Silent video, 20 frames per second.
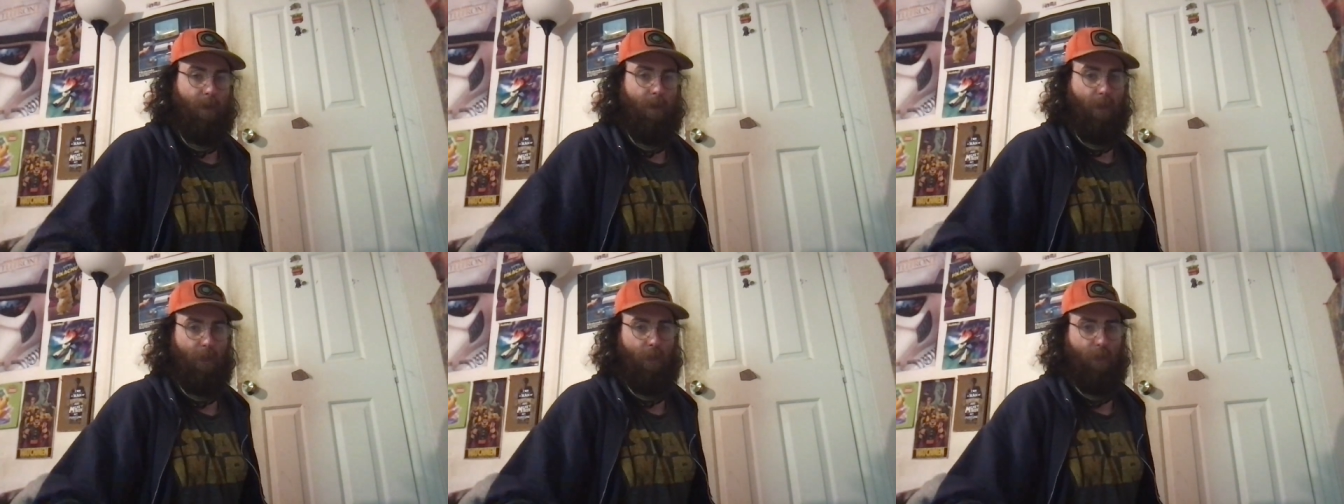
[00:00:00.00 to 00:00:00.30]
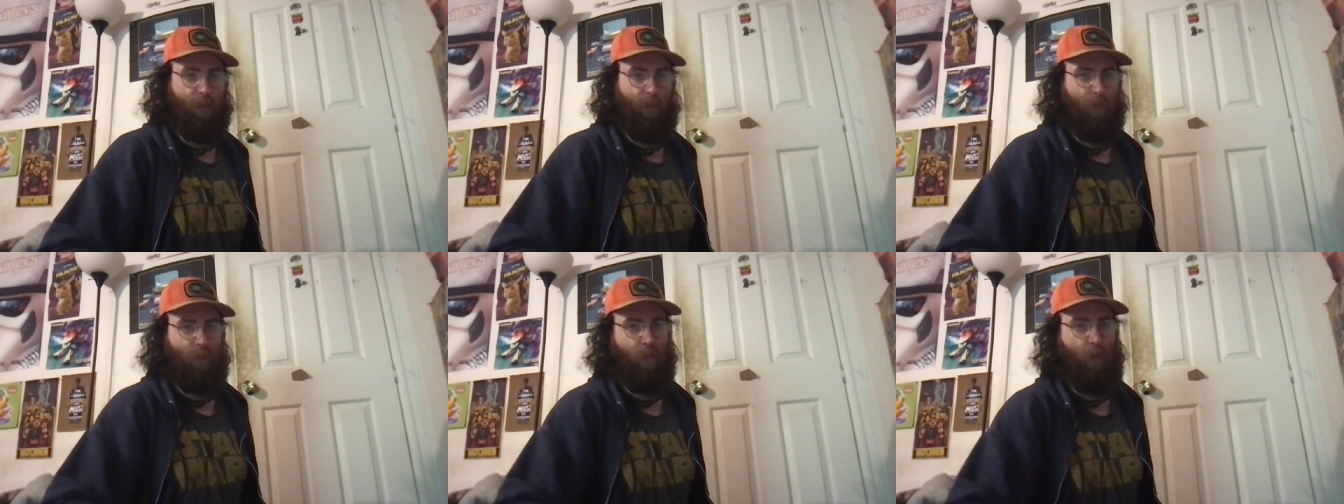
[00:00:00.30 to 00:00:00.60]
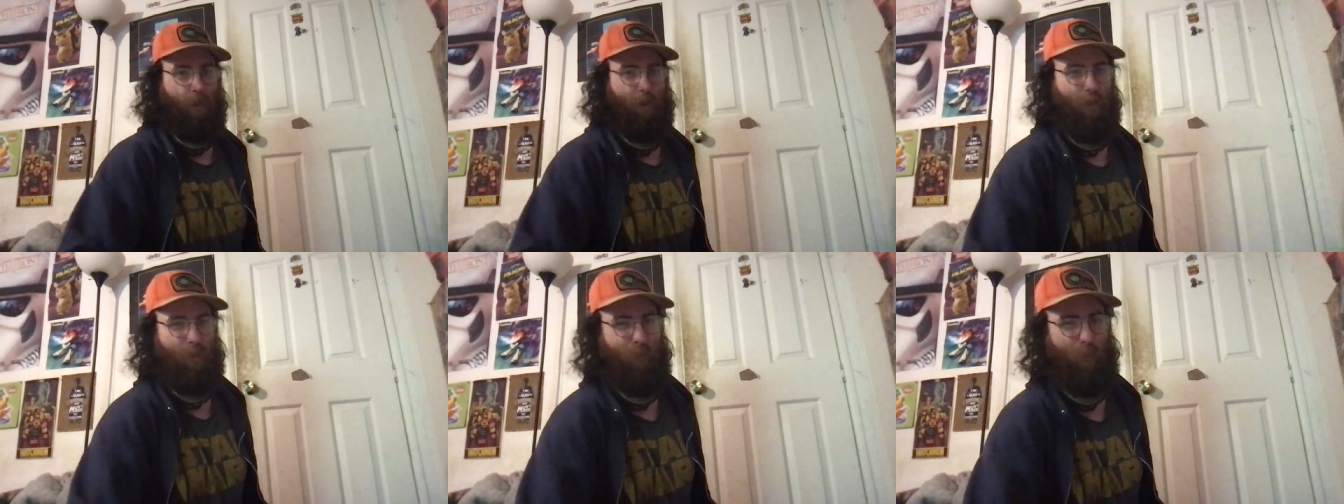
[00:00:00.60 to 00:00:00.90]
it is in a
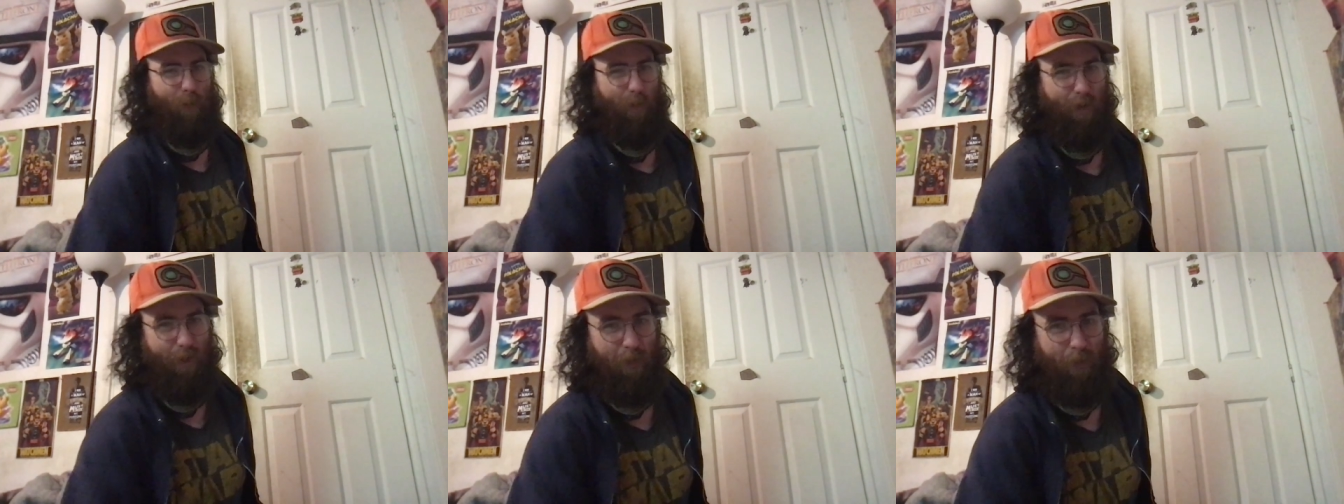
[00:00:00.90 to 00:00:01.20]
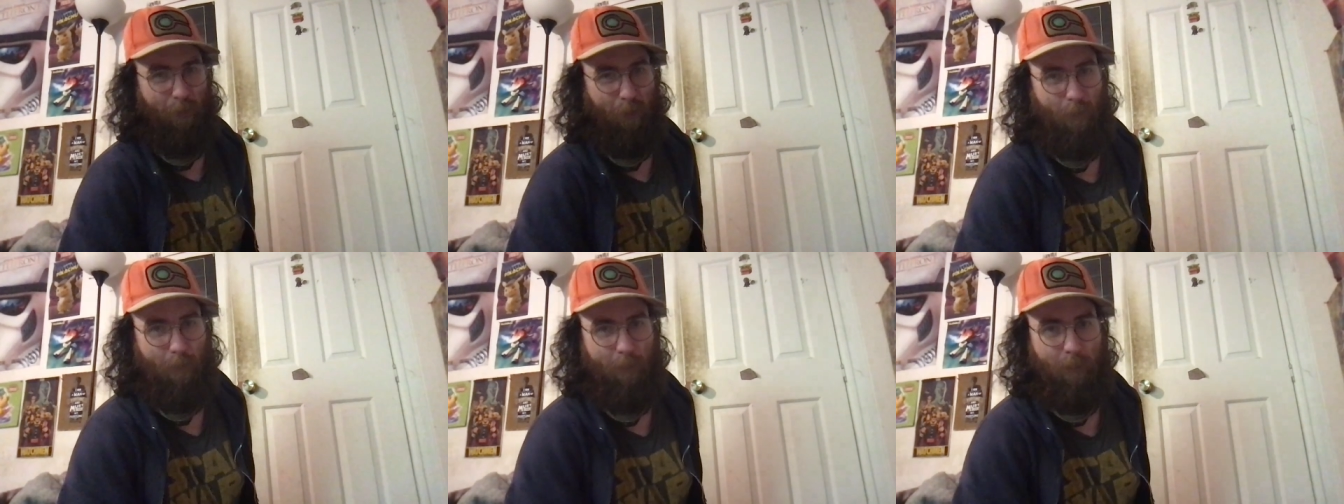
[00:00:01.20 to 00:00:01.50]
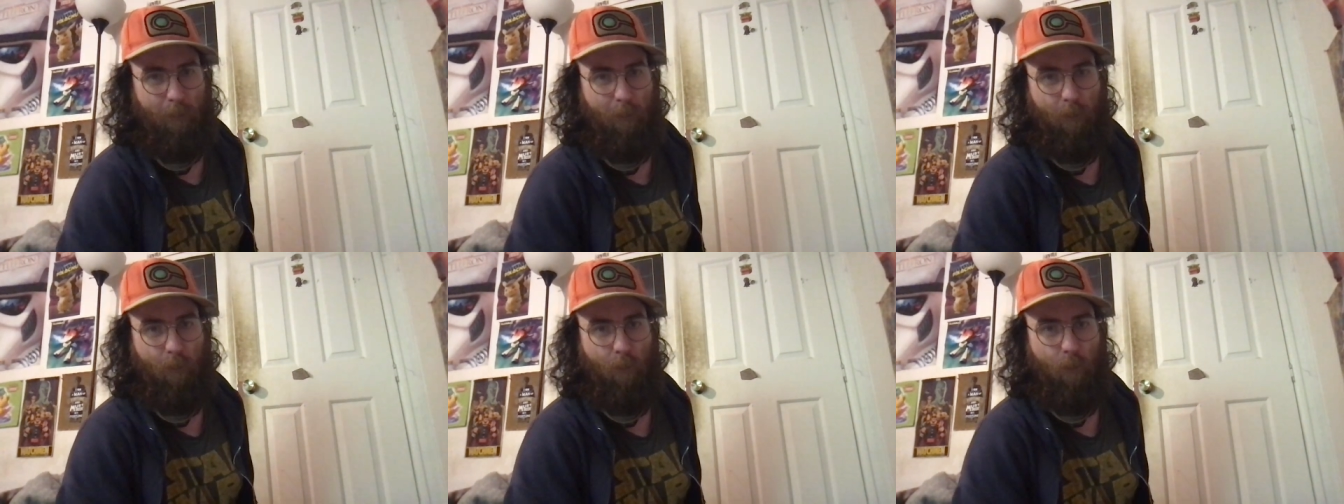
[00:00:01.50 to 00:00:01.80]
saga as well.
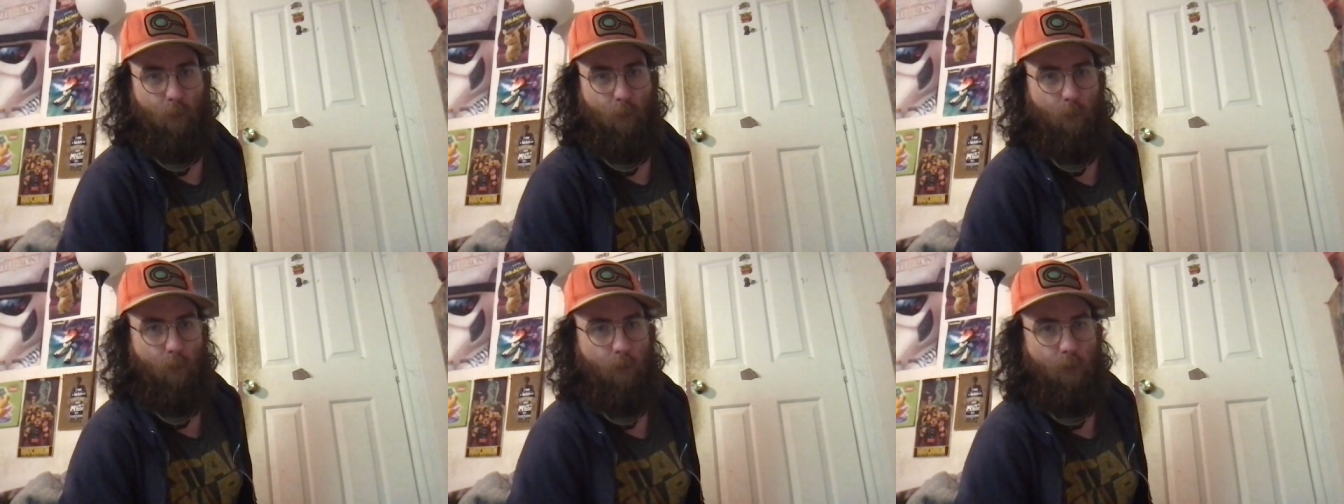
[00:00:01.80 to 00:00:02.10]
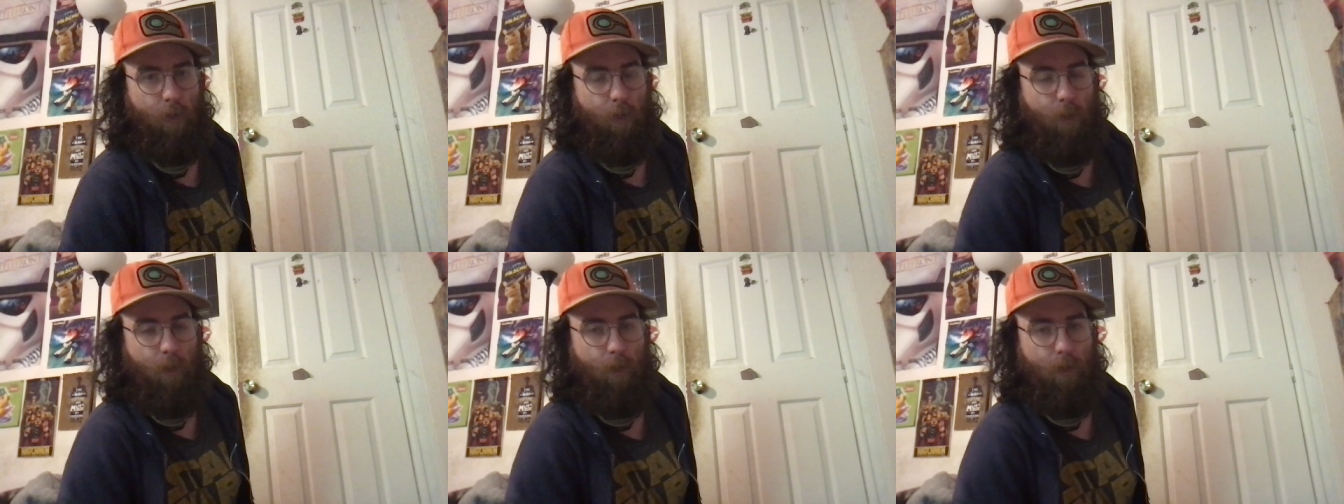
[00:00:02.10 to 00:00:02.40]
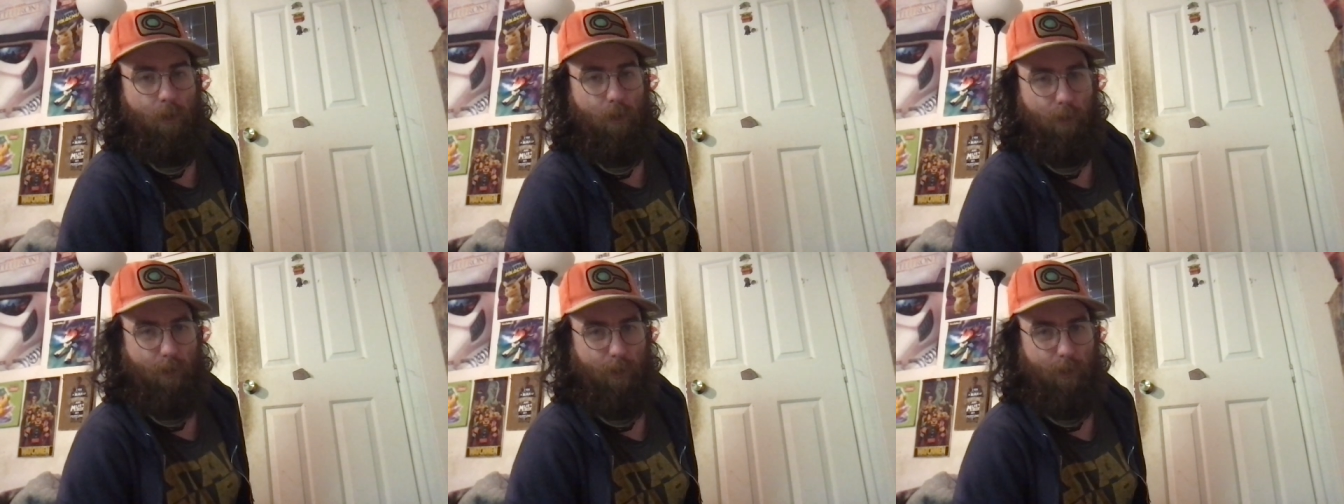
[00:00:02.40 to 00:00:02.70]

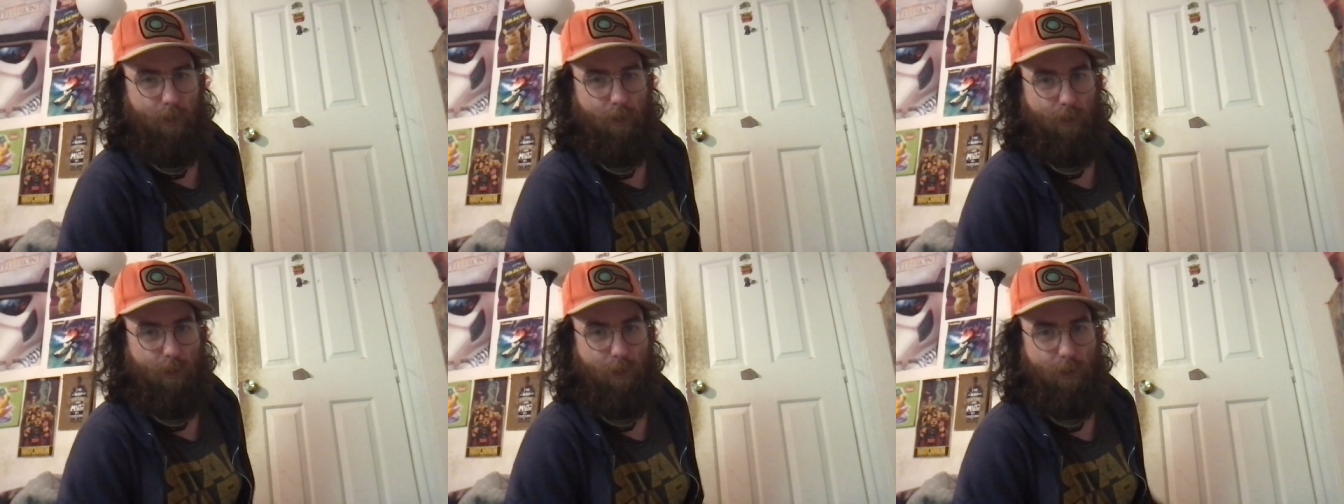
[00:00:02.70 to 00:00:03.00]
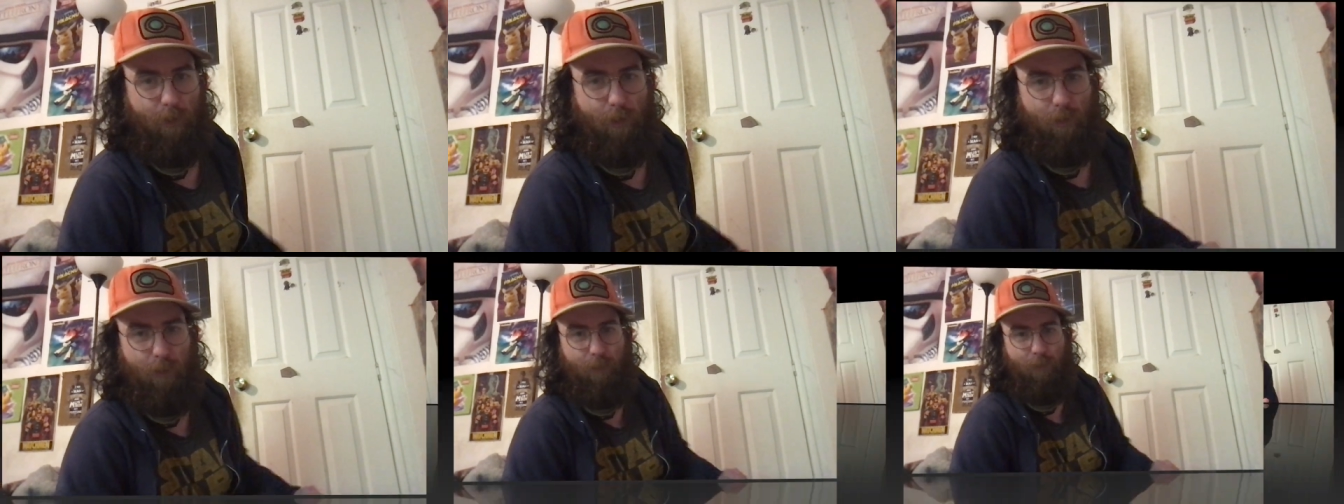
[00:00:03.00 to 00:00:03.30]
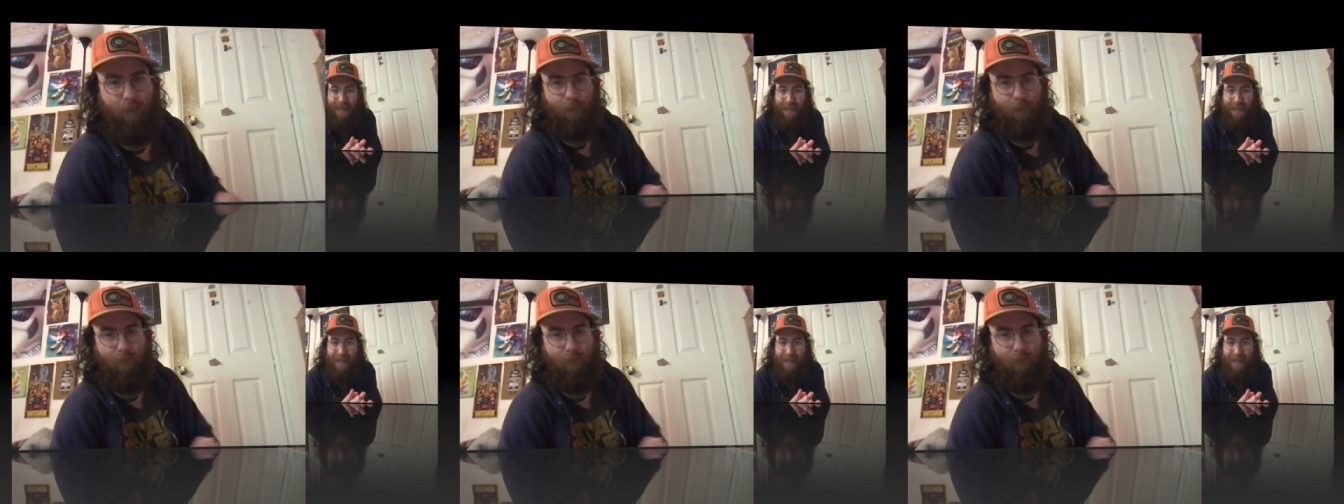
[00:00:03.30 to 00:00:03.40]
Yes.